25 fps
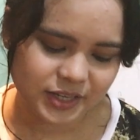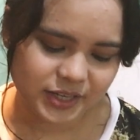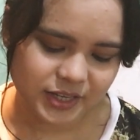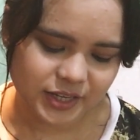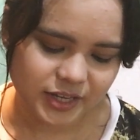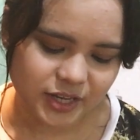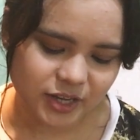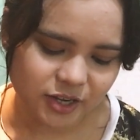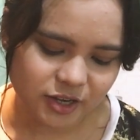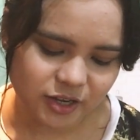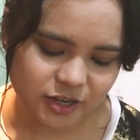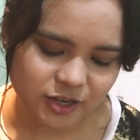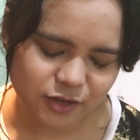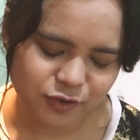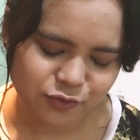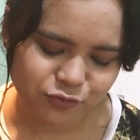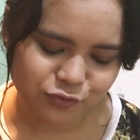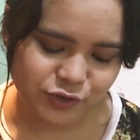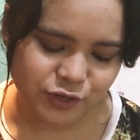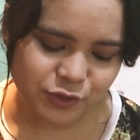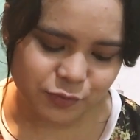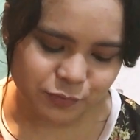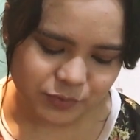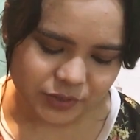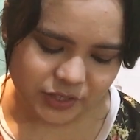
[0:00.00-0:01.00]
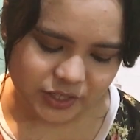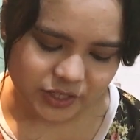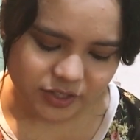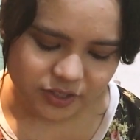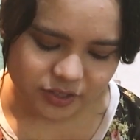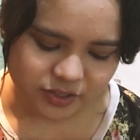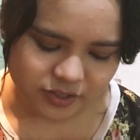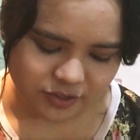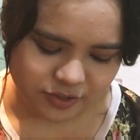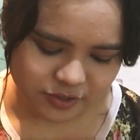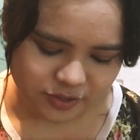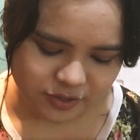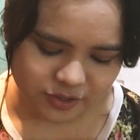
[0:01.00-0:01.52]
Um, for me,
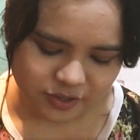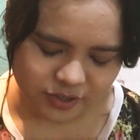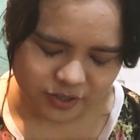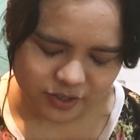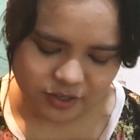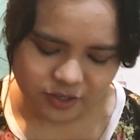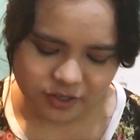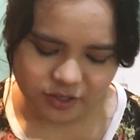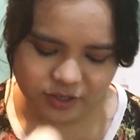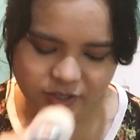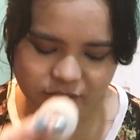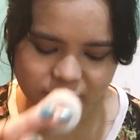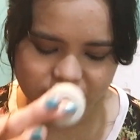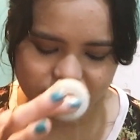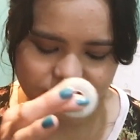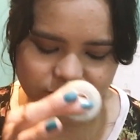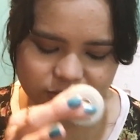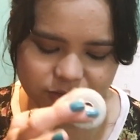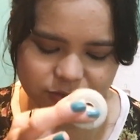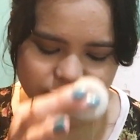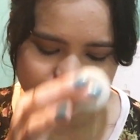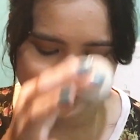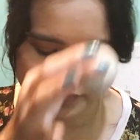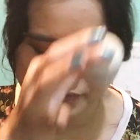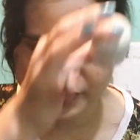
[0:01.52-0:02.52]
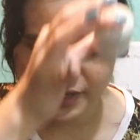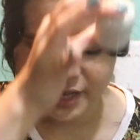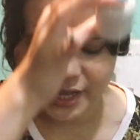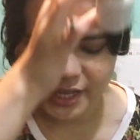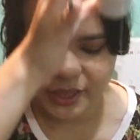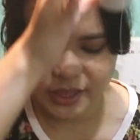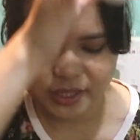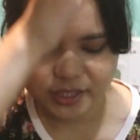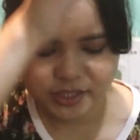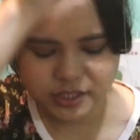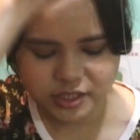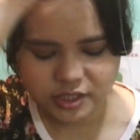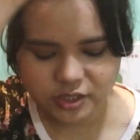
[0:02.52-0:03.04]
Um, dahil
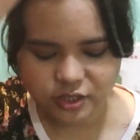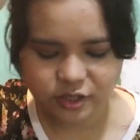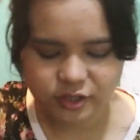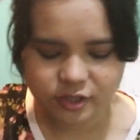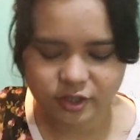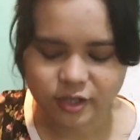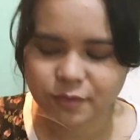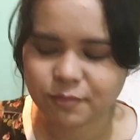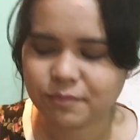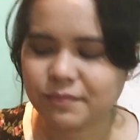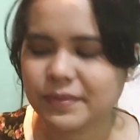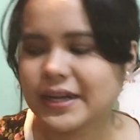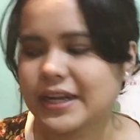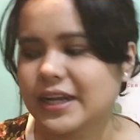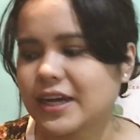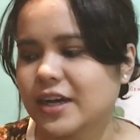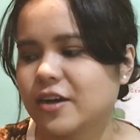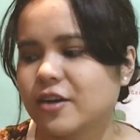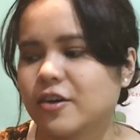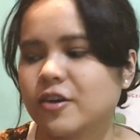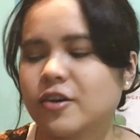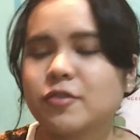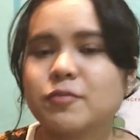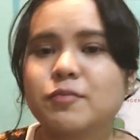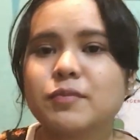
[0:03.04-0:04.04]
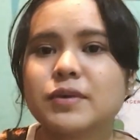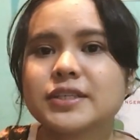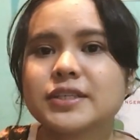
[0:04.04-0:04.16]
nag-start up pa lang ako, mas